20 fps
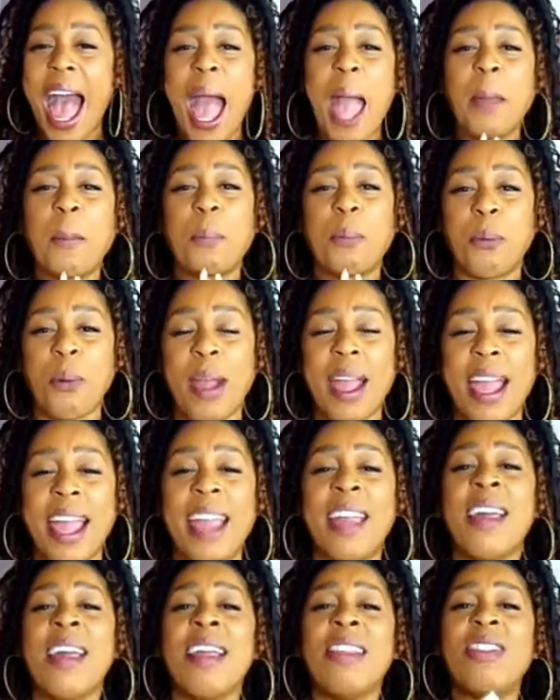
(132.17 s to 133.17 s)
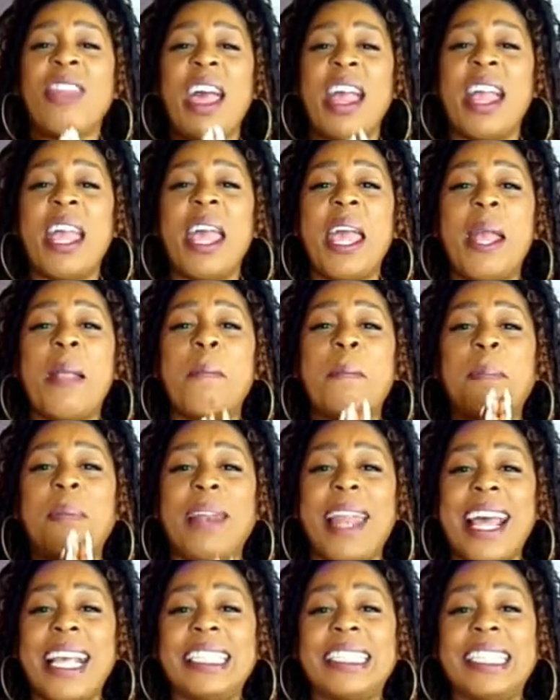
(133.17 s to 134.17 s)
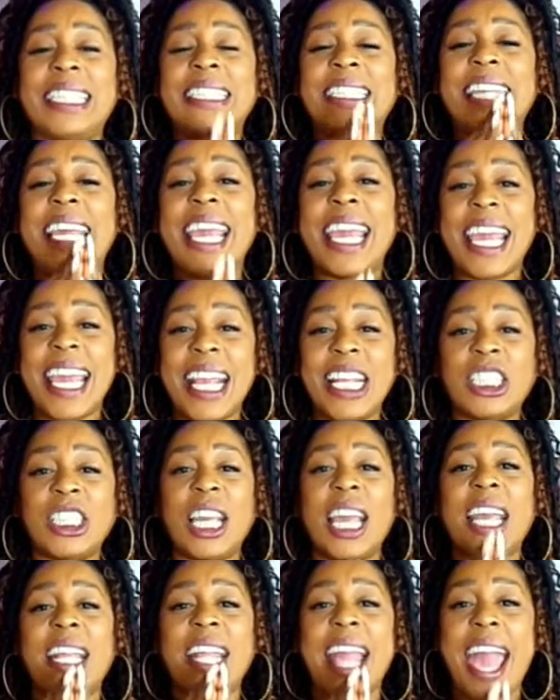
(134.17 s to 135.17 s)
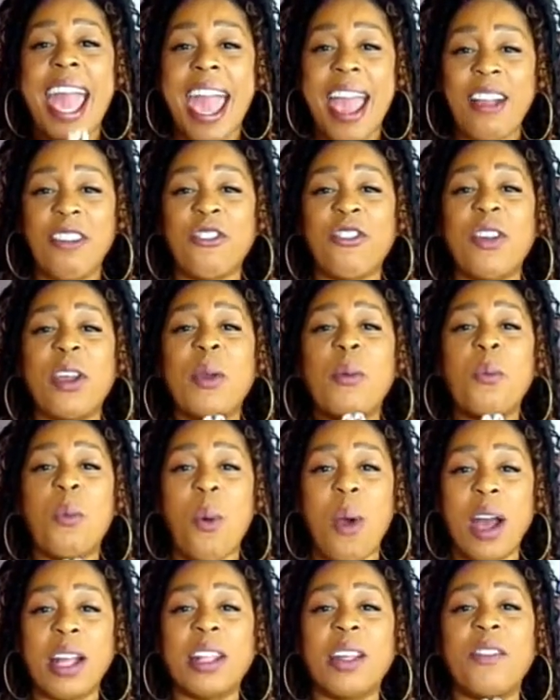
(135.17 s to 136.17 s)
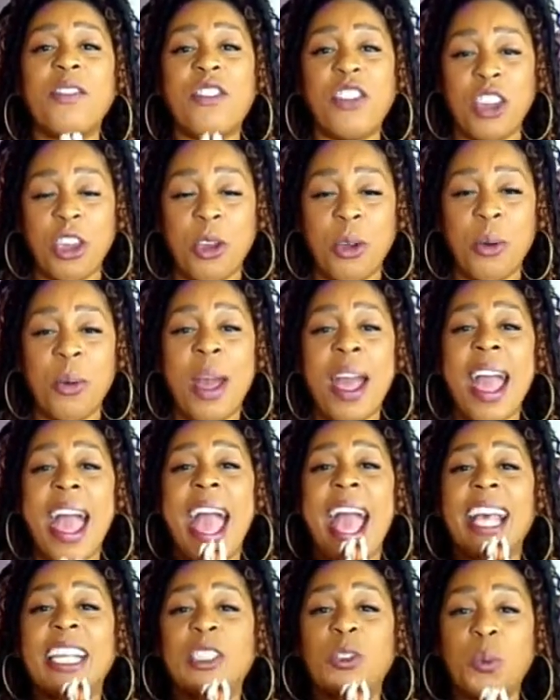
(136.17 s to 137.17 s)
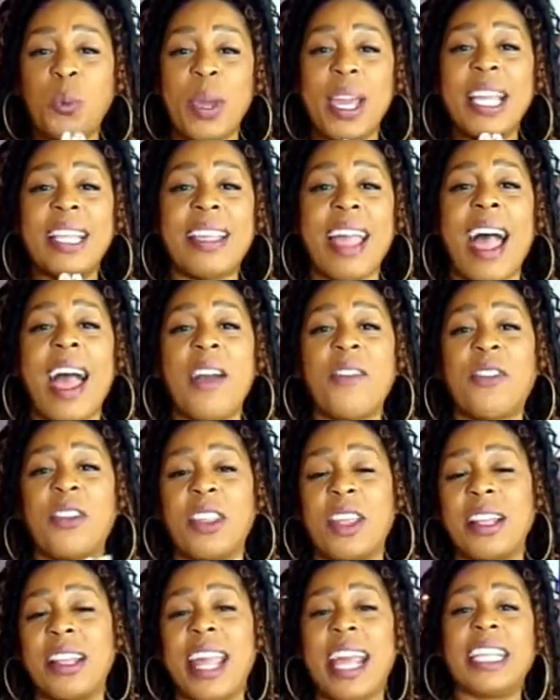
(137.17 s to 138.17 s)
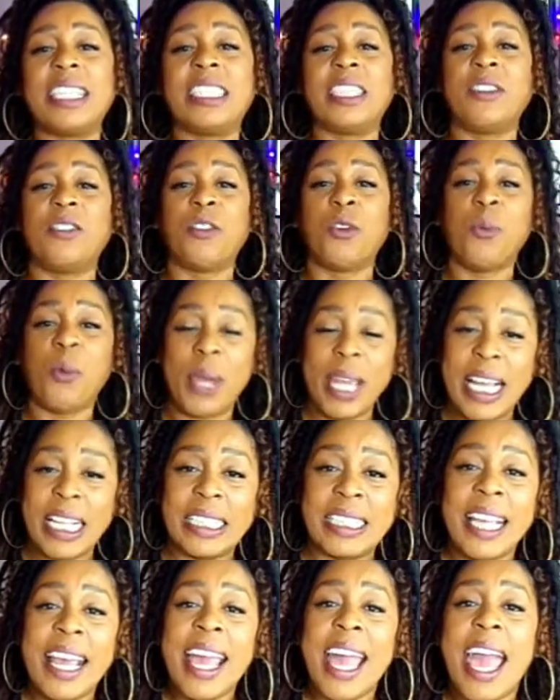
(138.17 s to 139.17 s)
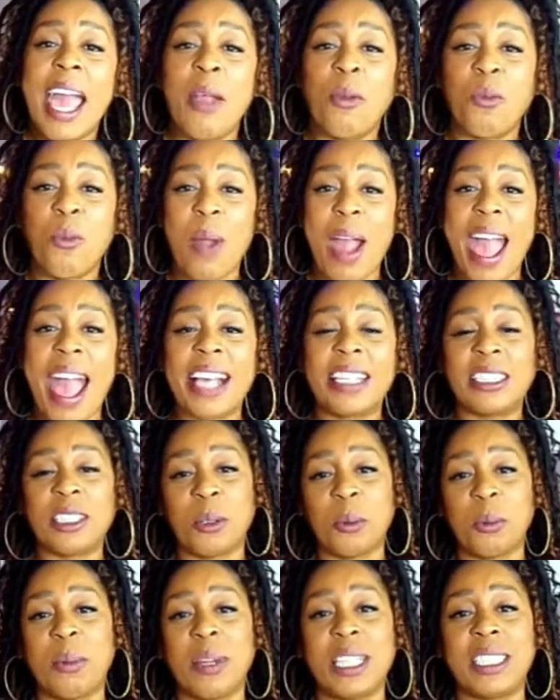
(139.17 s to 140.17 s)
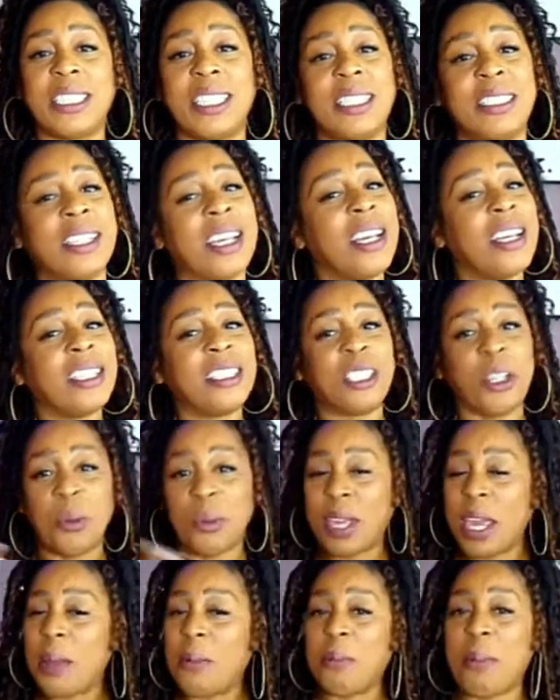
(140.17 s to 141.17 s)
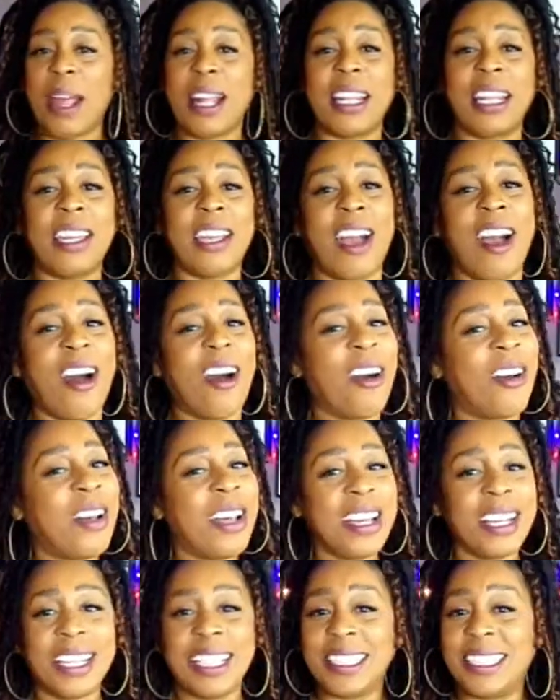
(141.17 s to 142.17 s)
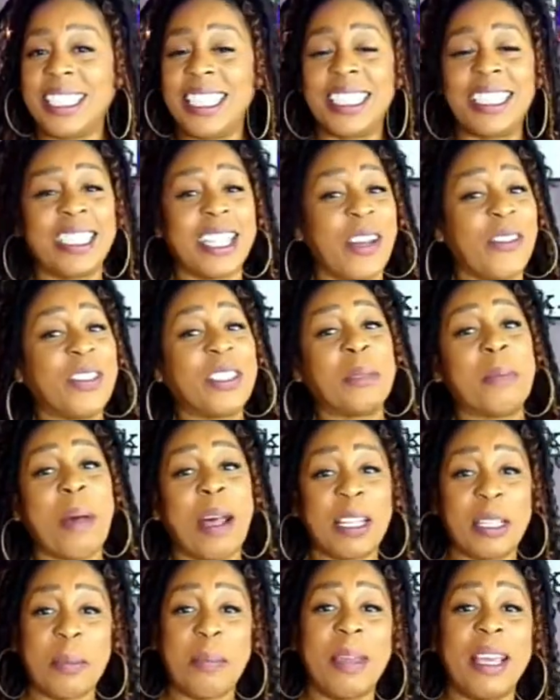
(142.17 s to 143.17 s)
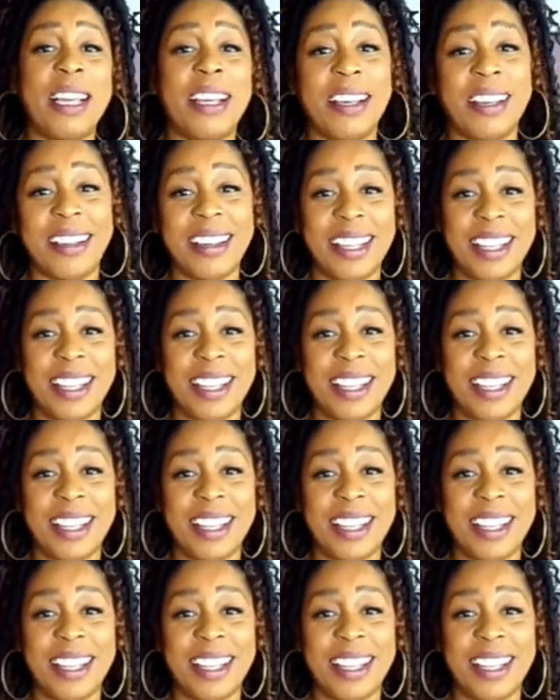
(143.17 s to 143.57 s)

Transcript: pray that it blesses each and every one of you as we dive for the next several weeks in Rags to Riches. So get ready, y'all, because this stuff is about to be good.